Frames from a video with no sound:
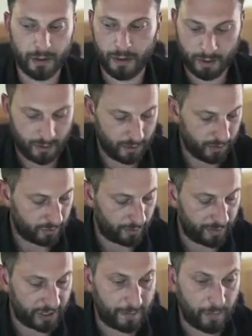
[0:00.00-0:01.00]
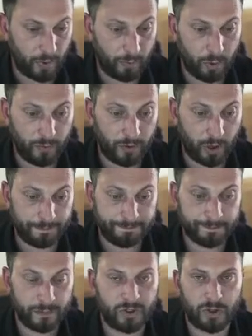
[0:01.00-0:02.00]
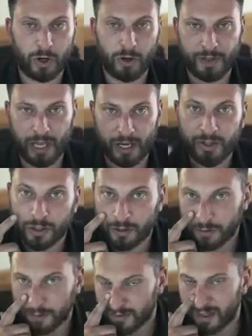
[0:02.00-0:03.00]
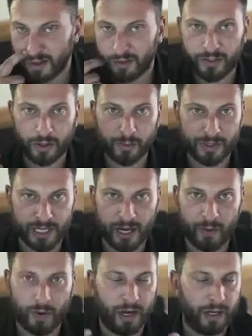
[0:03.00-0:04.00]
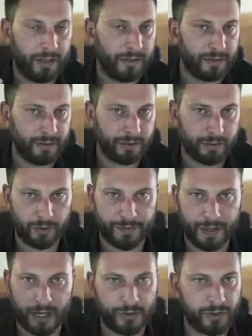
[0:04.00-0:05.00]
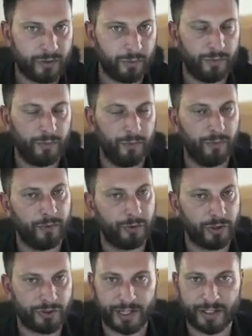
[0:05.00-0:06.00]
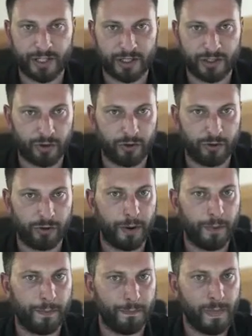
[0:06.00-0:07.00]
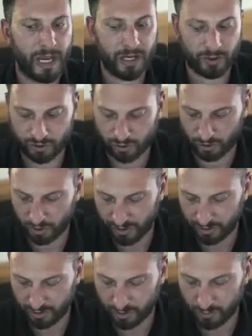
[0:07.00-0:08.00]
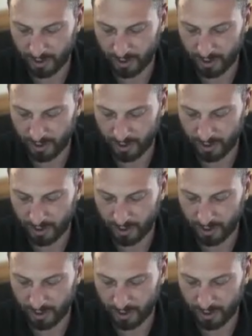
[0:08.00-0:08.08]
So I'm going to keep moving on. Certification. It's another thing with DIY. Certification, just like I touched on earlier, make sure that you